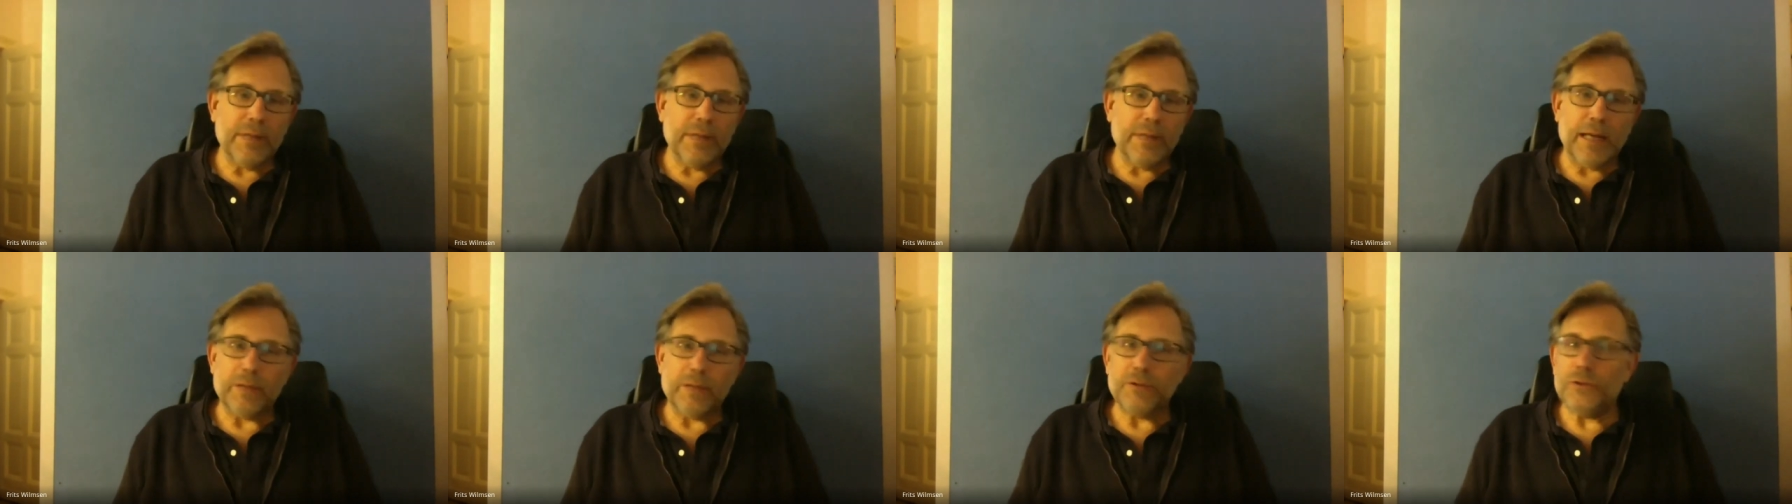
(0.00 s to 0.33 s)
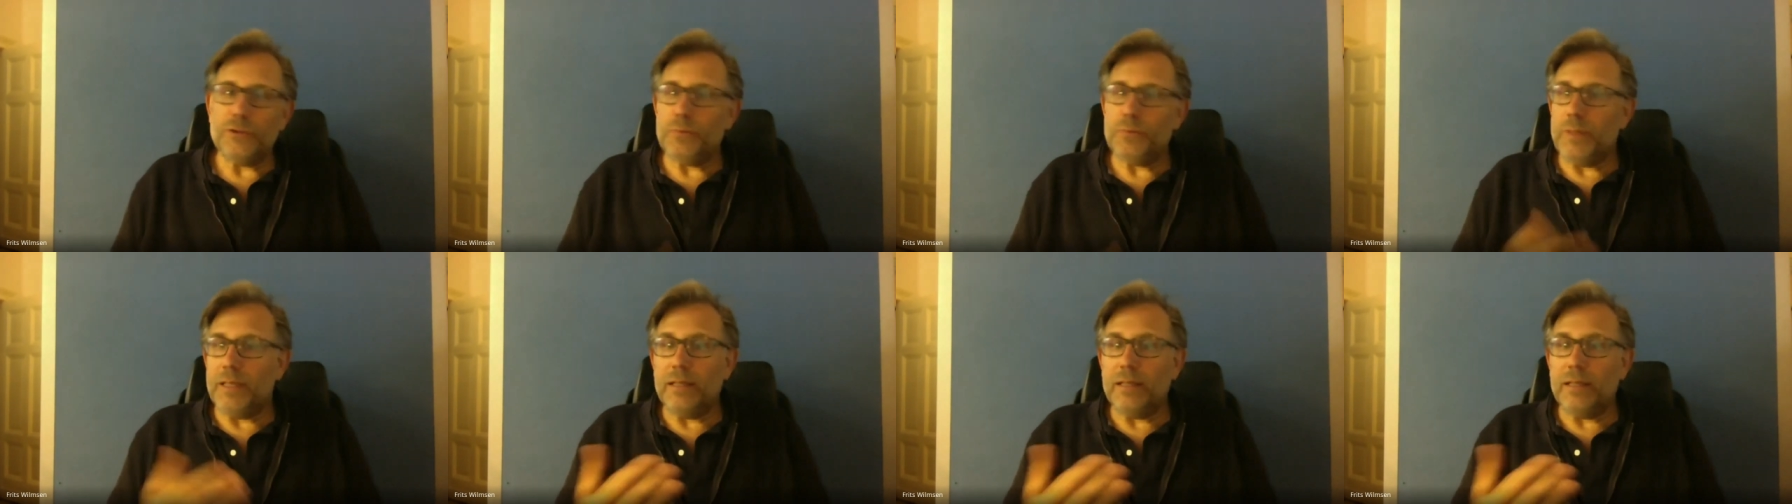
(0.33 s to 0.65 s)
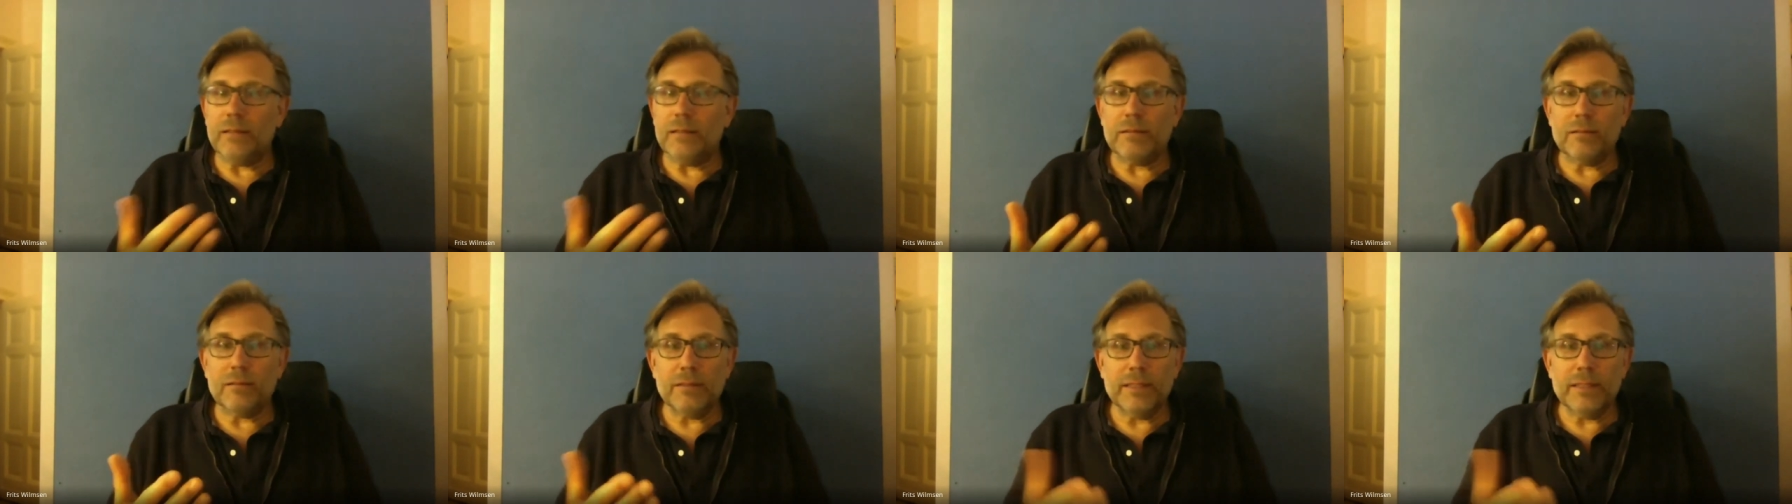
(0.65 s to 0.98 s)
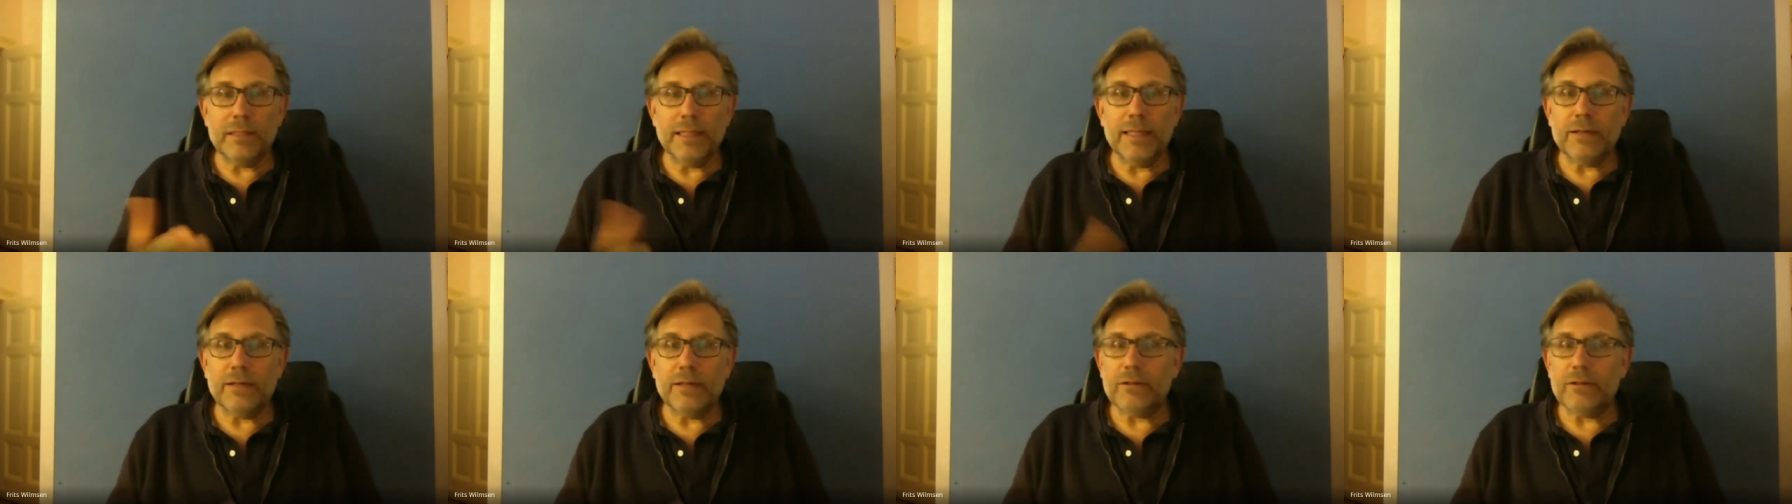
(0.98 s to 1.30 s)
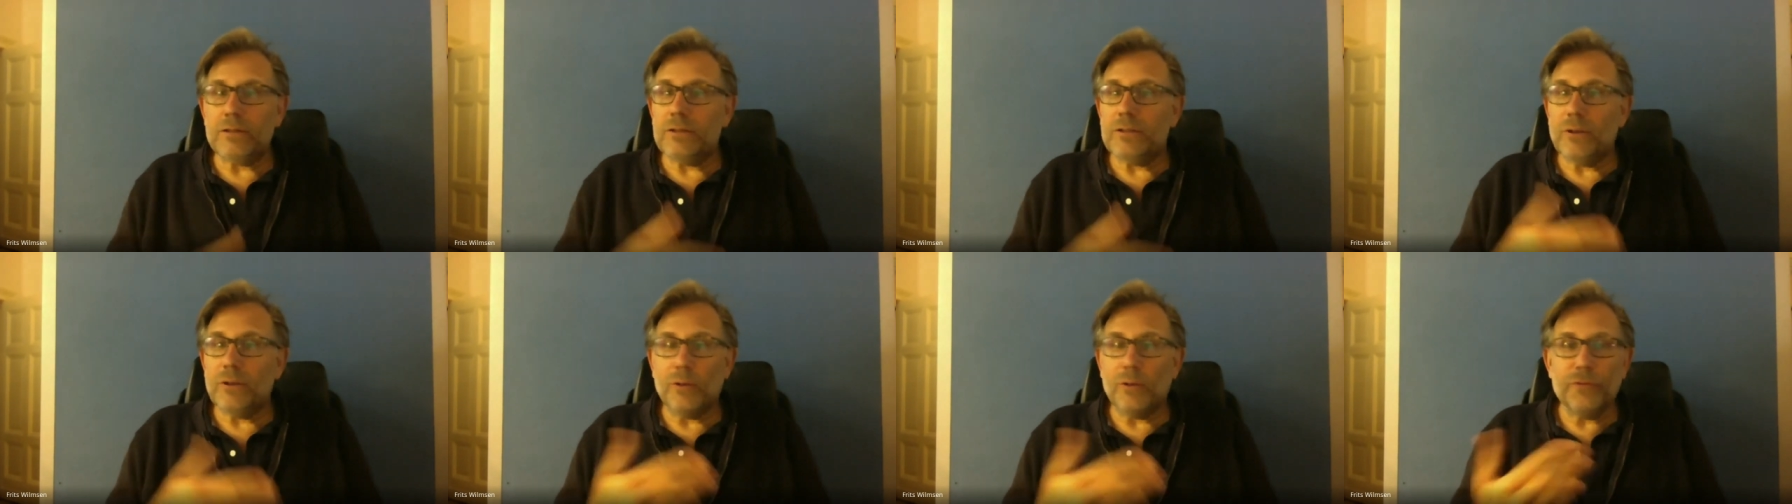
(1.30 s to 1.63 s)
It should be clear
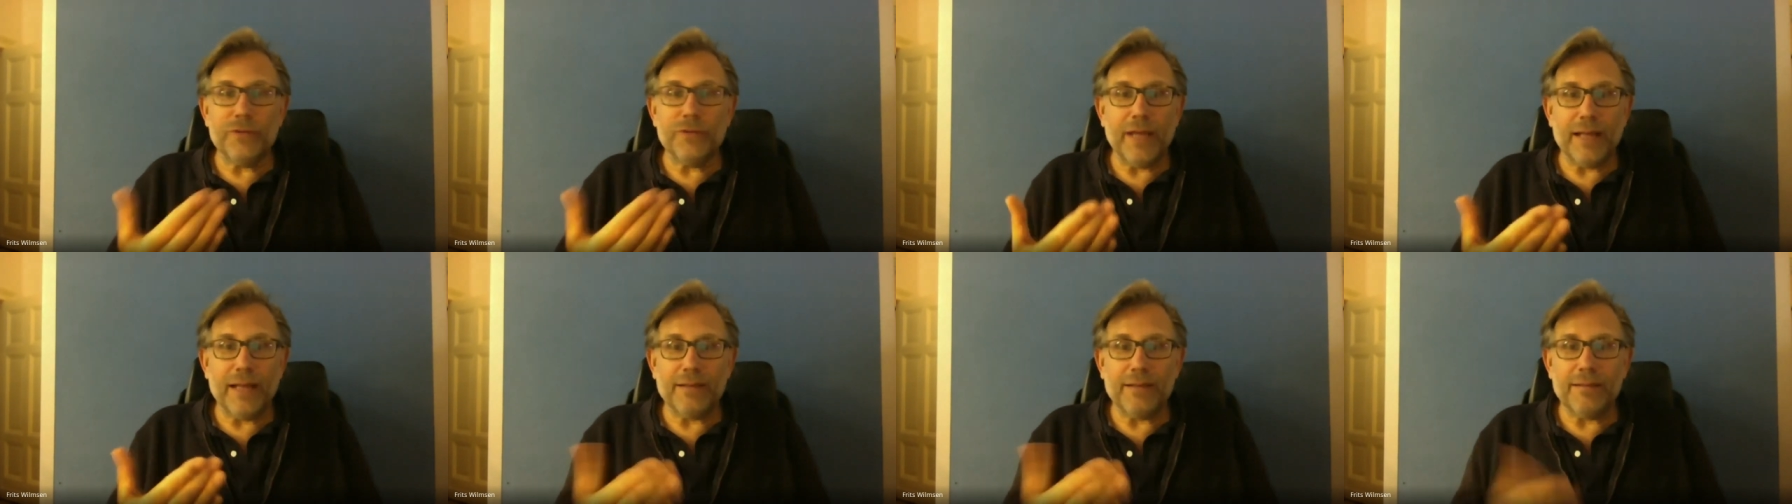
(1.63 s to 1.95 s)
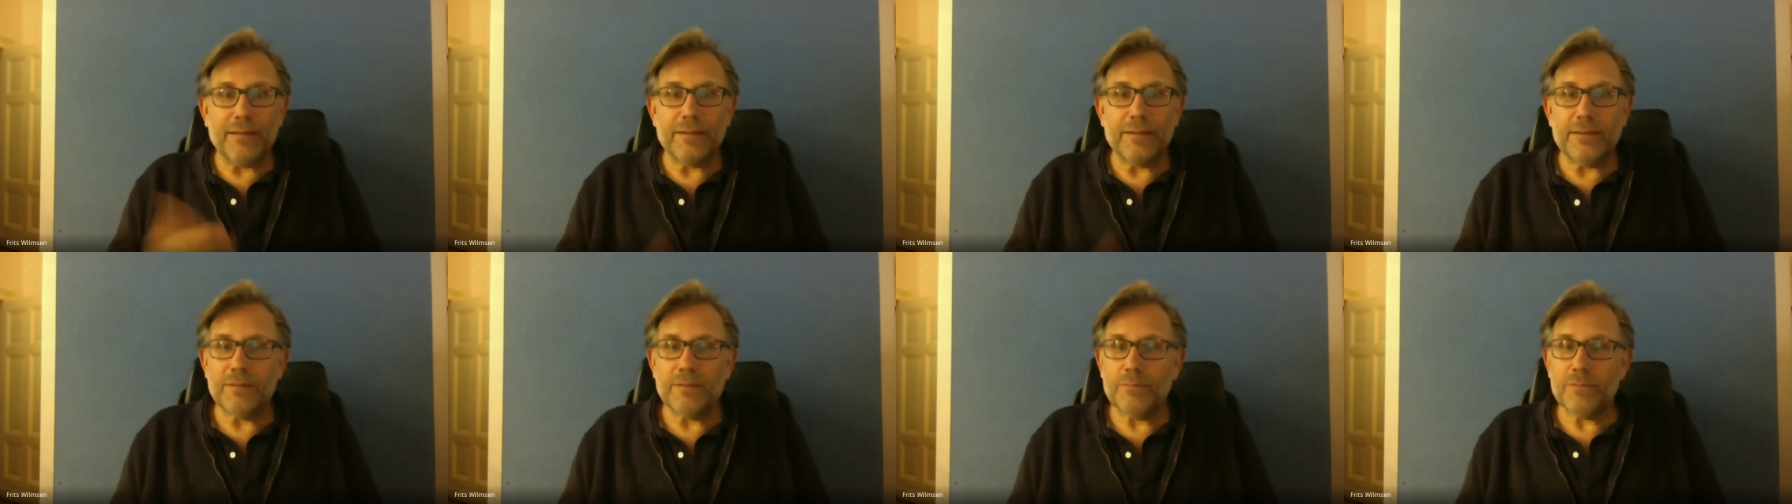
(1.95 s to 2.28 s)
content,